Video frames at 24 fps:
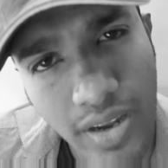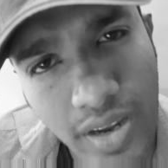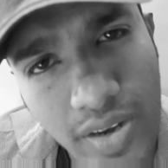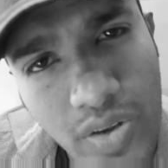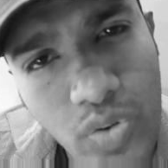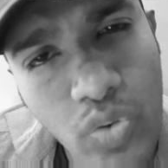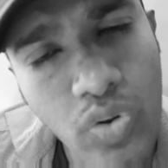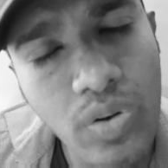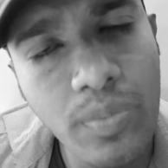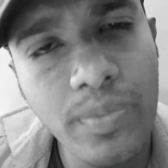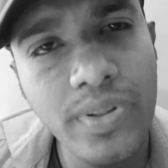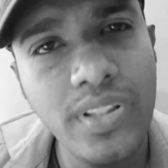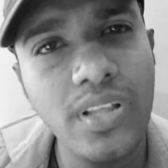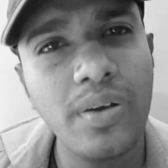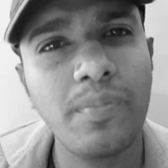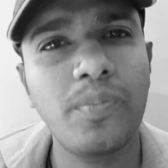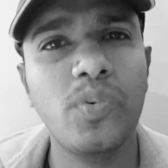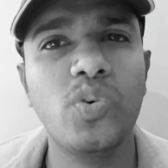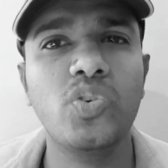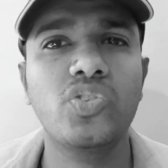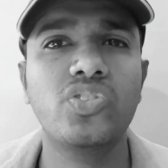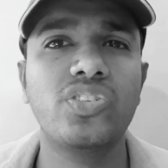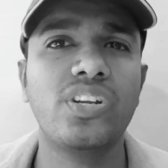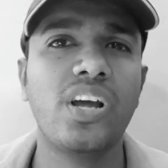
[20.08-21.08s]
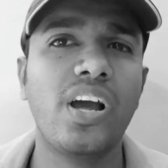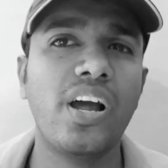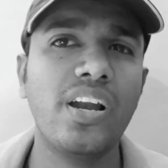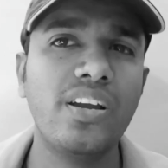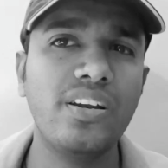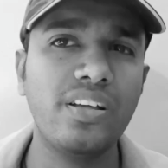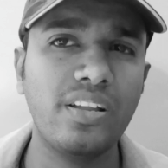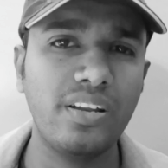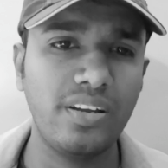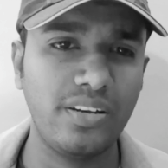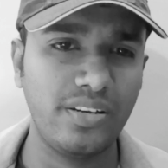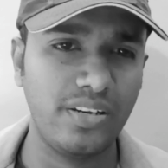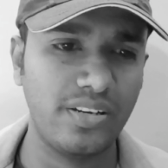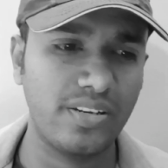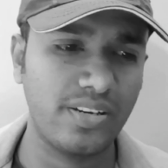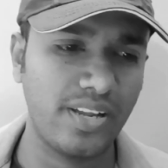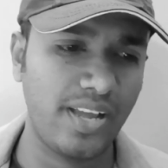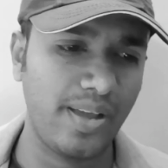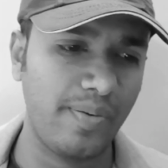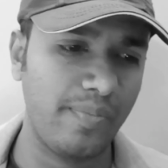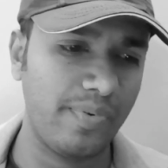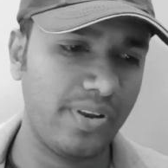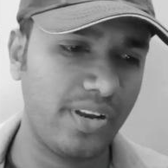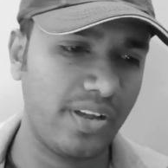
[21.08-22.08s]
it will be the most
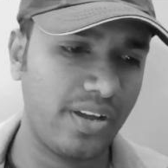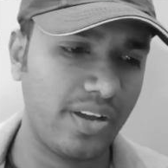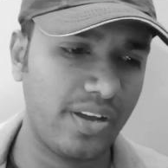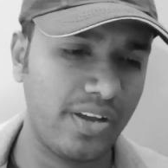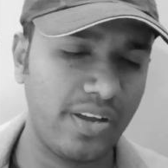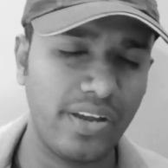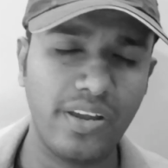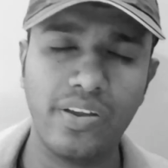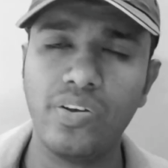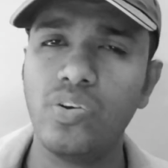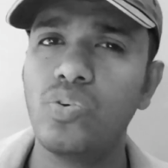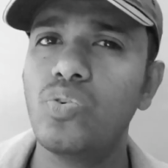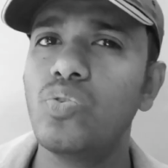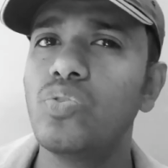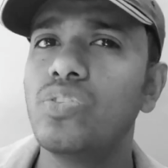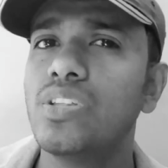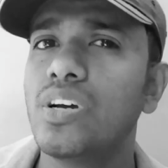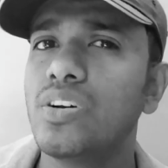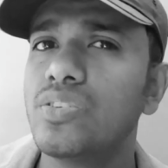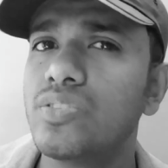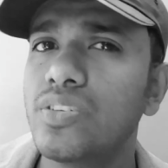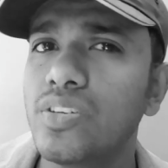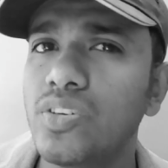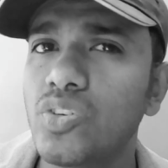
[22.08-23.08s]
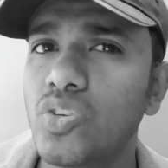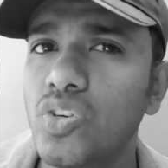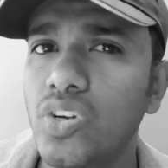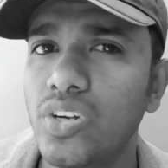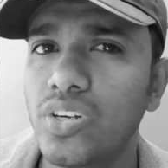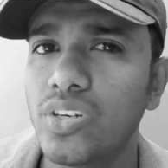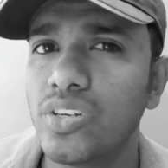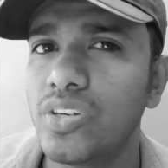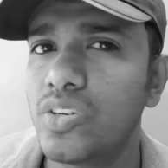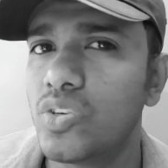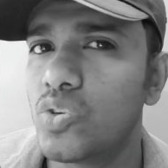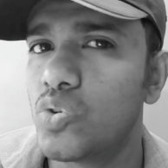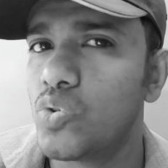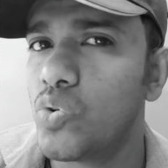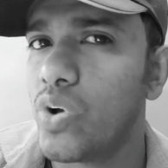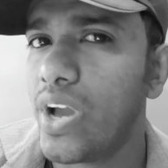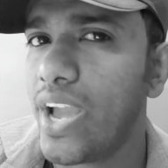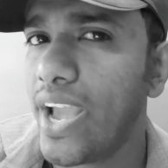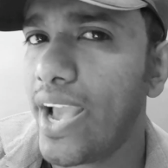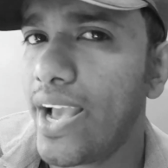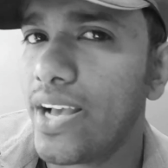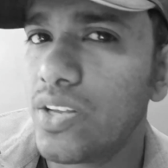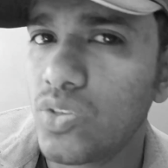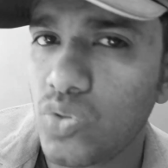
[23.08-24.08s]
underrated camera in
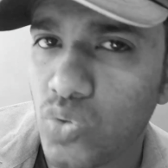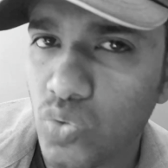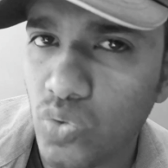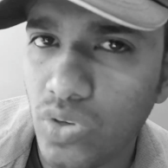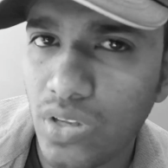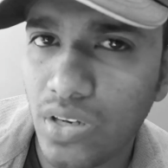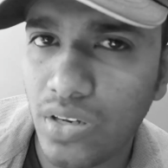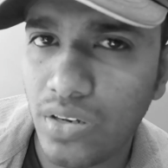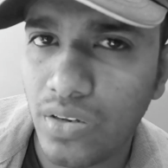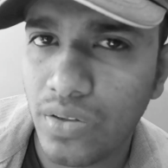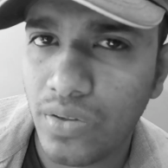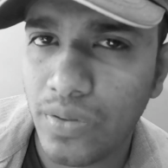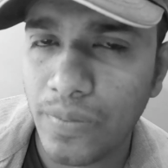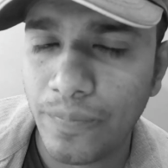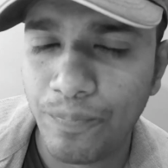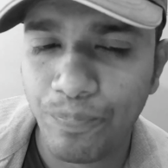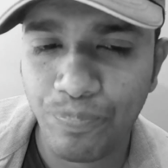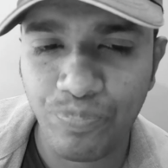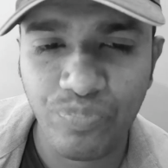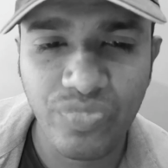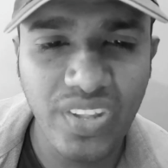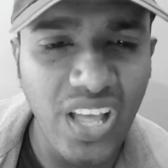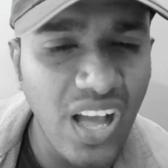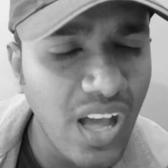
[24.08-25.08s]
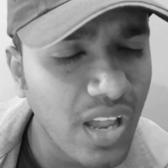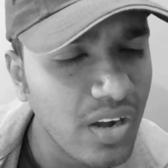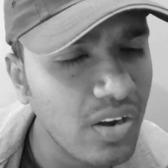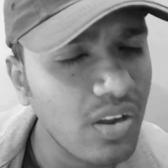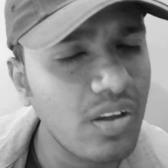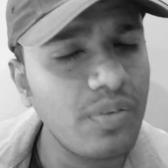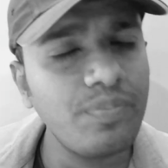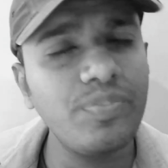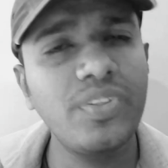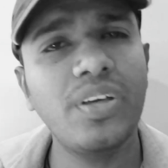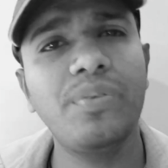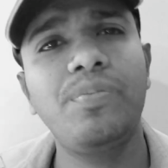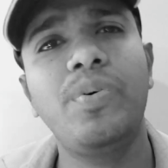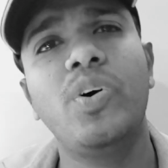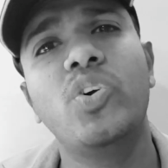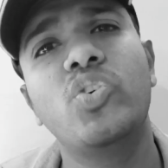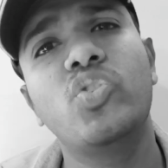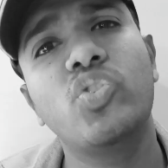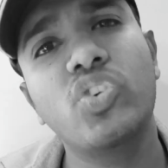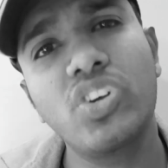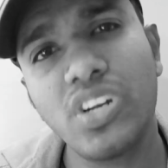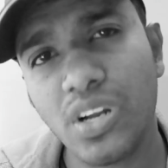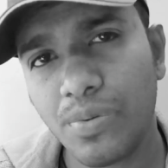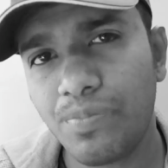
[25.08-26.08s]
2022 as well none of the
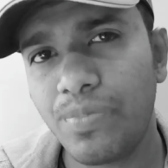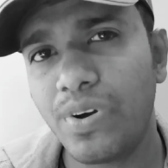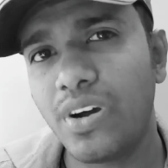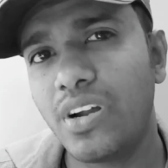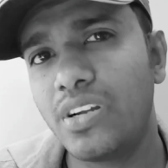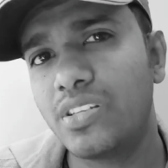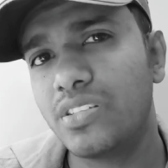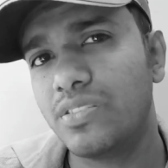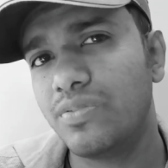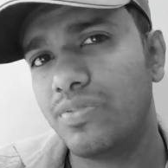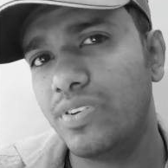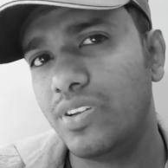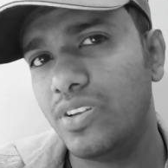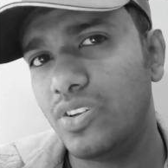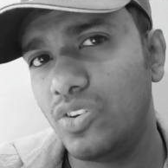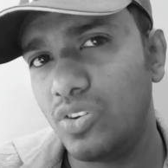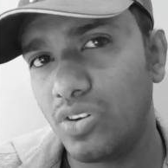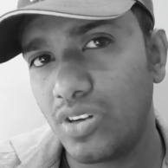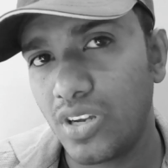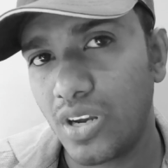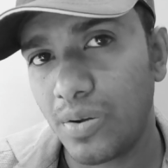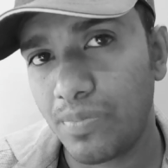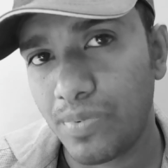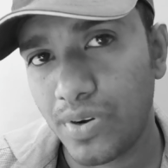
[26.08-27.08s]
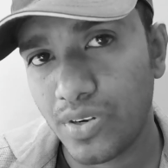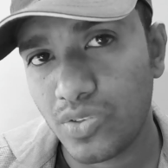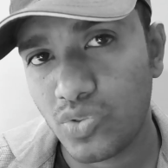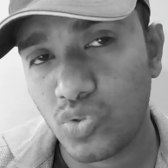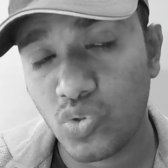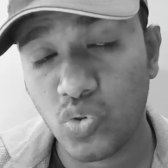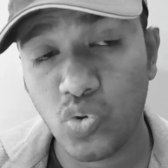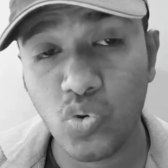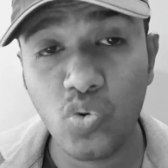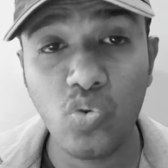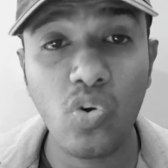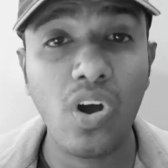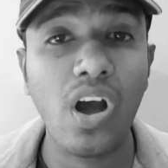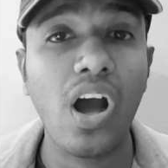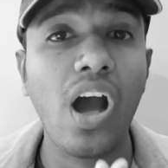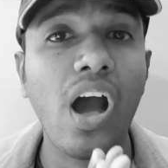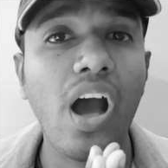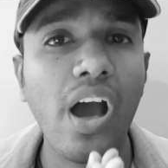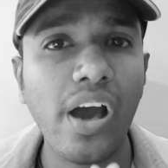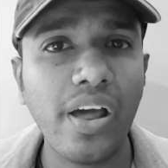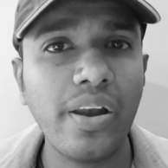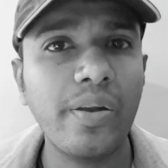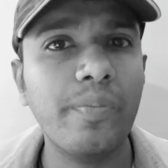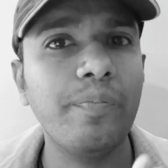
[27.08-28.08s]
photographers videographers who
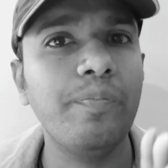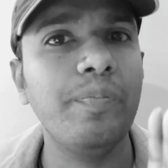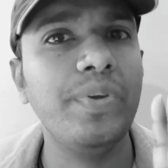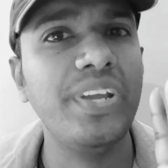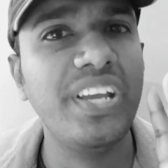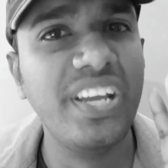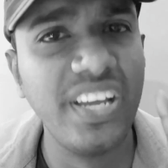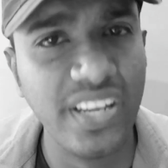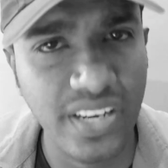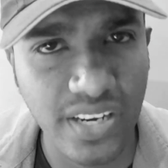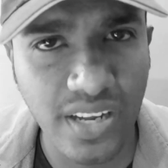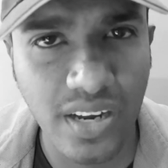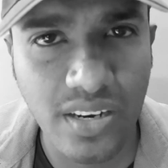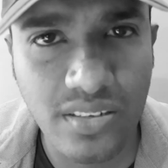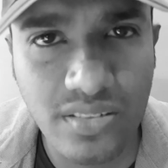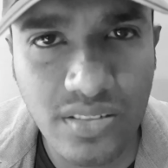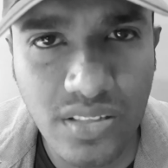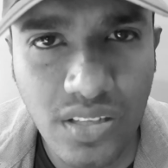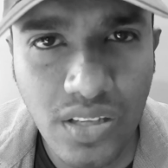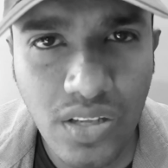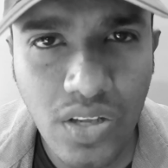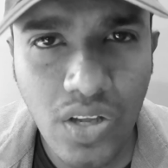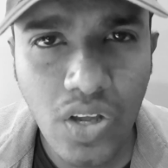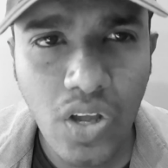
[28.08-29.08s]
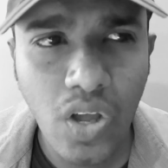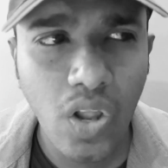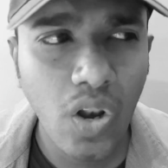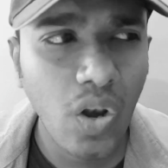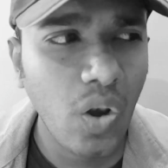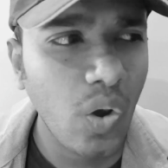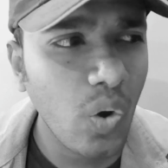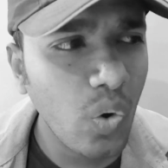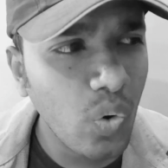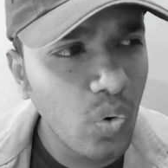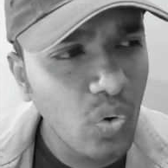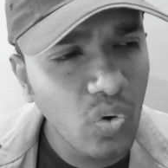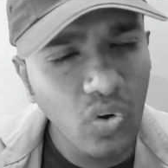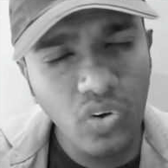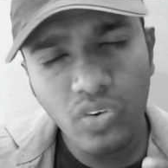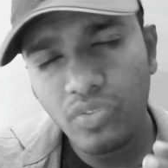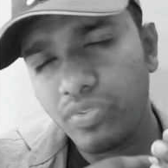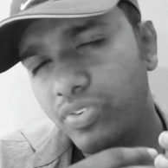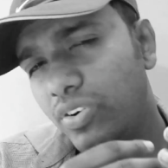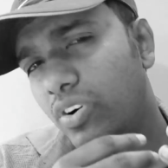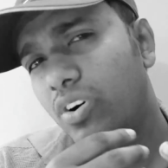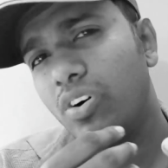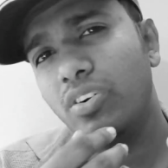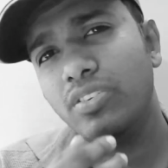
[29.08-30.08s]
are beginners look
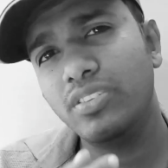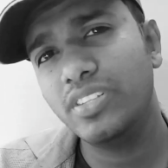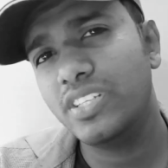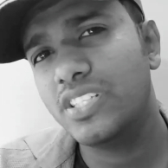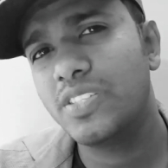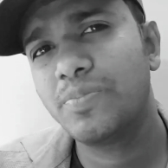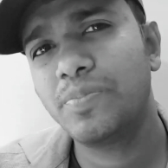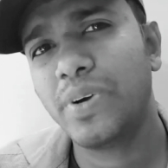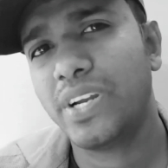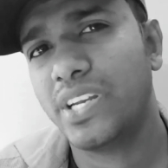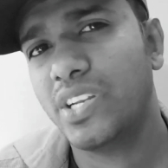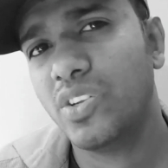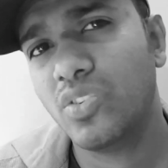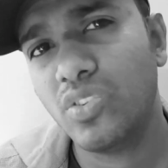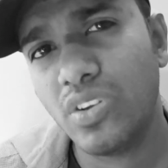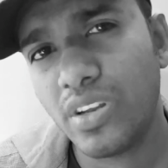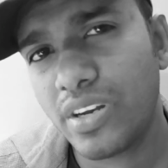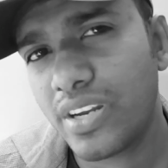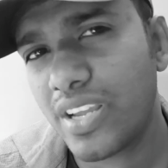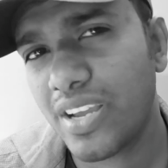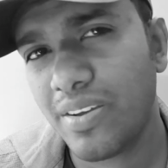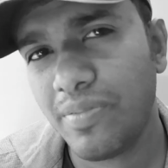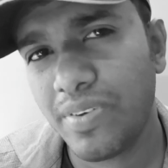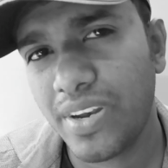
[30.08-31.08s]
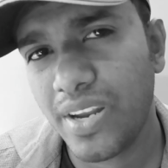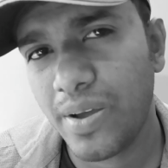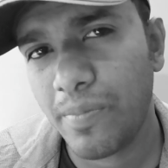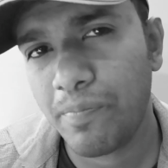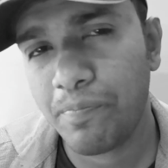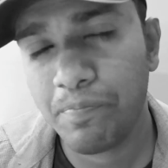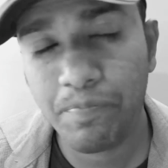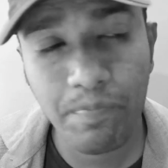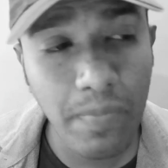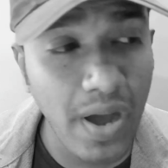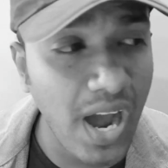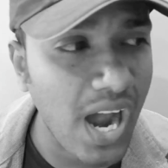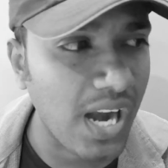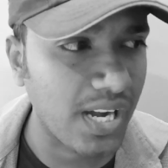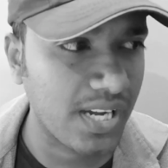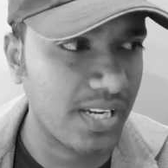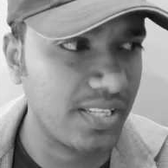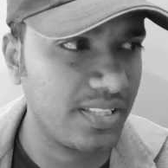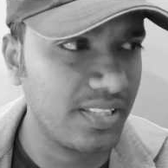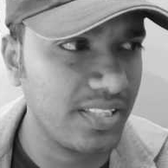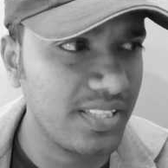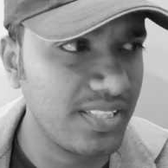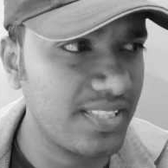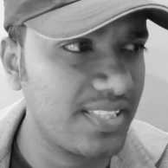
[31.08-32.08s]
for this particular camera but
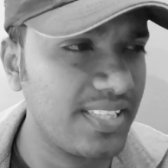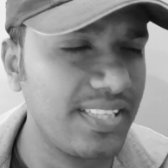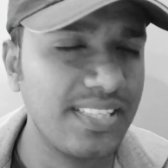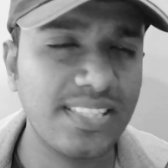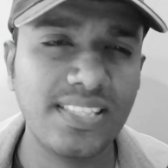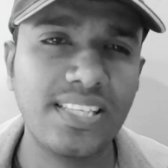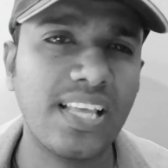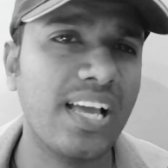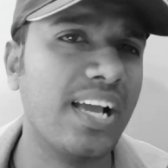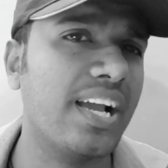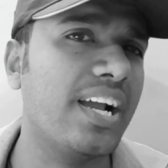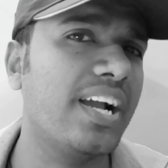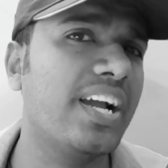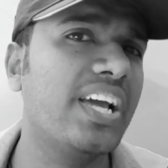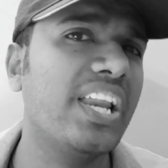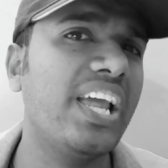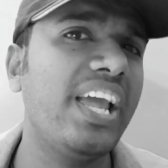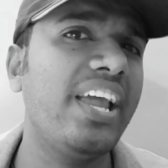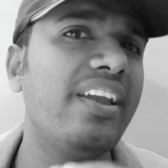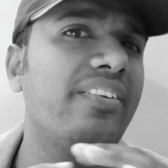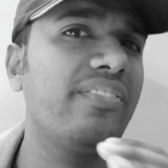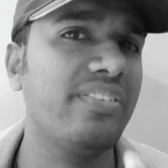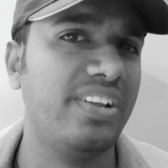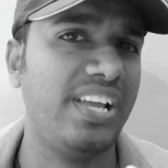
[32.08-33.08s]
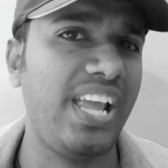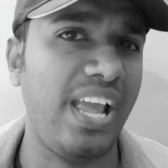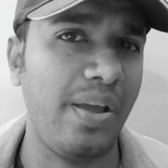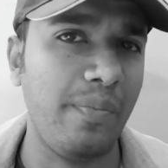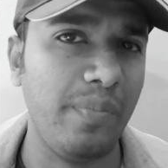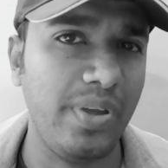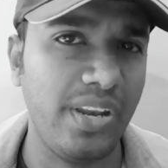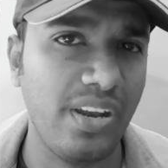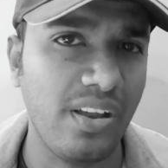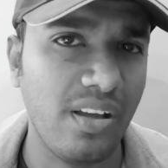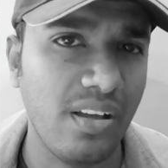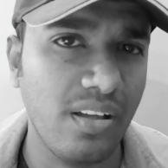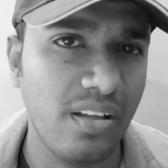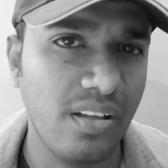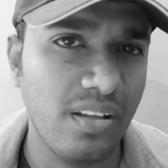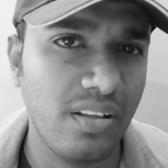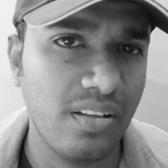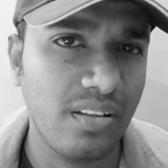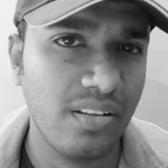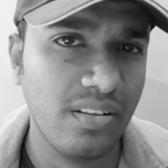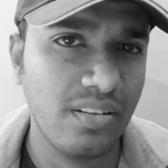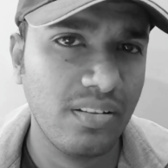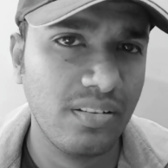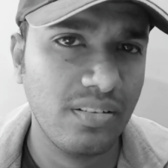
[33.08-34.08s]
this is a great camera
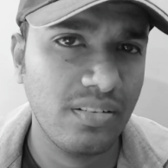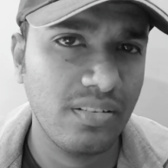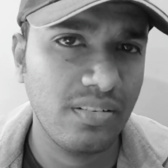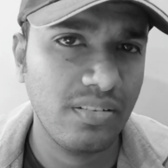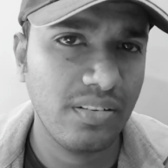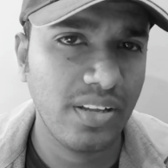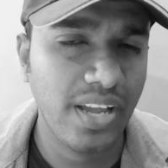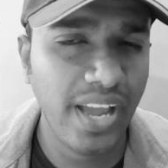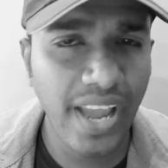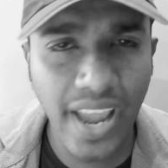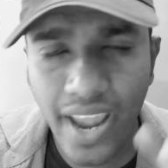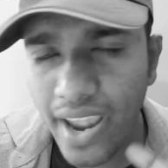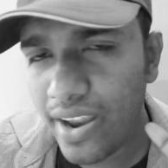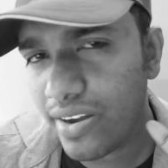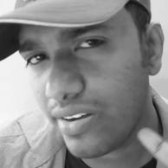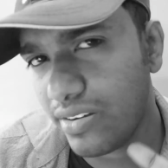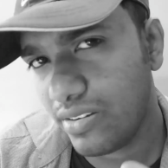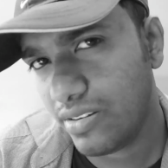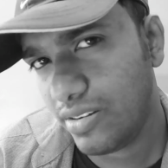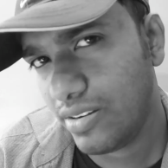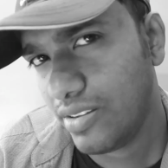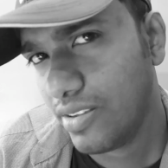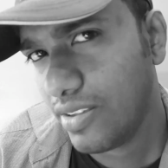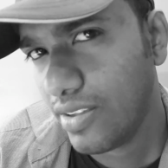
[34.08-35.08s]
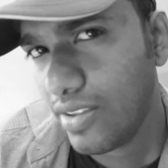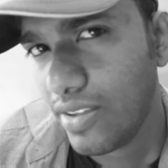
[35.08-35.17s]
and